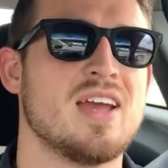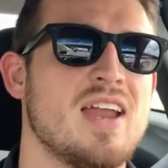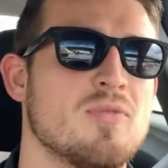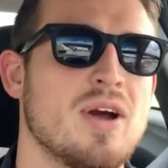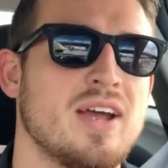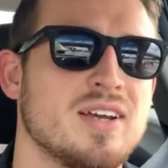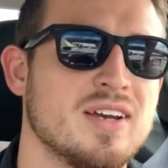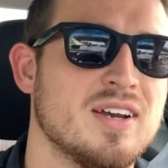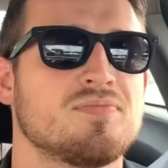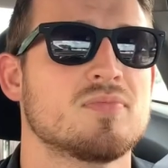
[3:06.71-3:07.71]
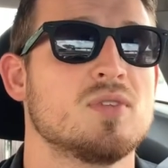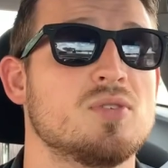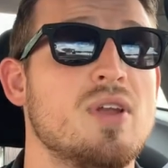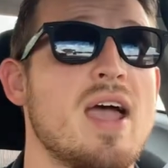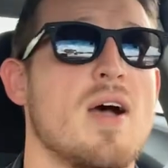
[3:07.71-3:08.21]
Anyway,
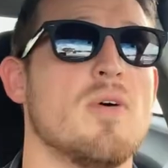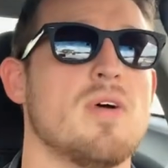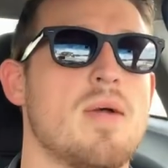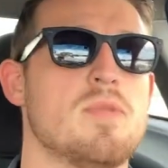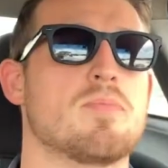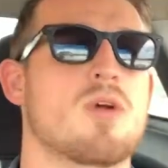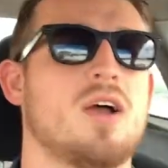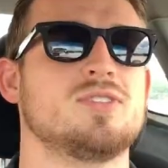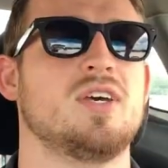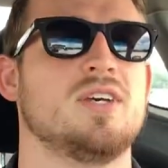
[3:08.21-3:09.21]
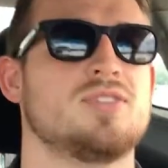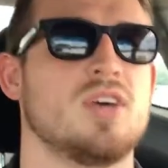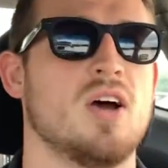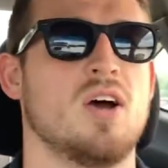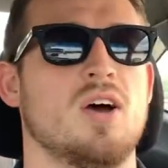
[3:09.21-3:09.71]
so now I'm in the process
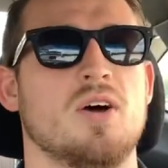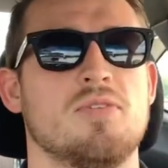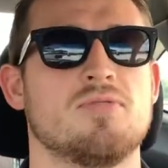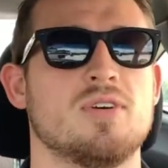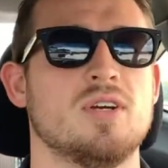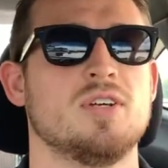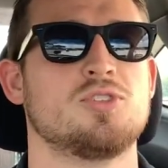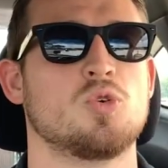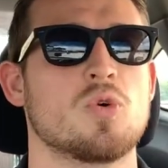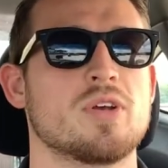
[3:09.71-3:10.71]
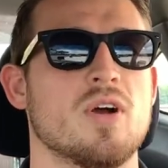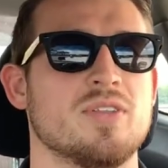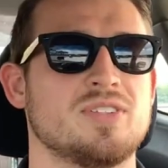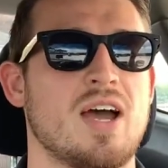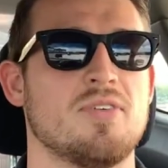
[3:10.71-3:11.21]
of sorting all
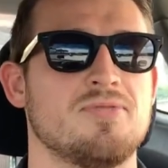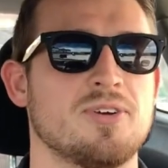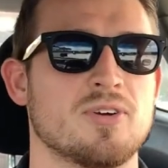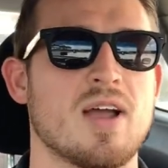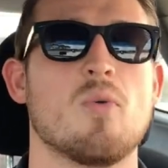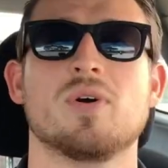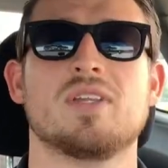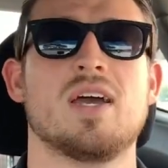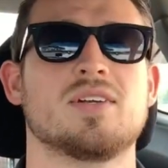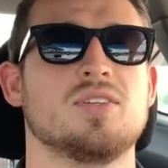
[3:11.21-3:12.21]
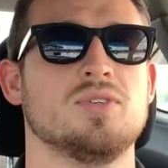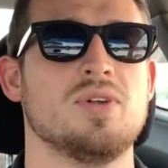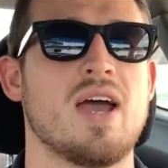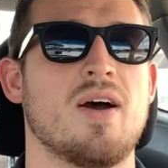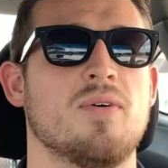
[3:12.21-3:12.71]
this out and figuring out what the heck to do
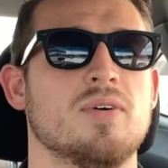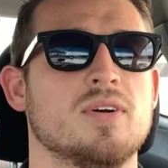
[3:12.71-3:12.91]
now.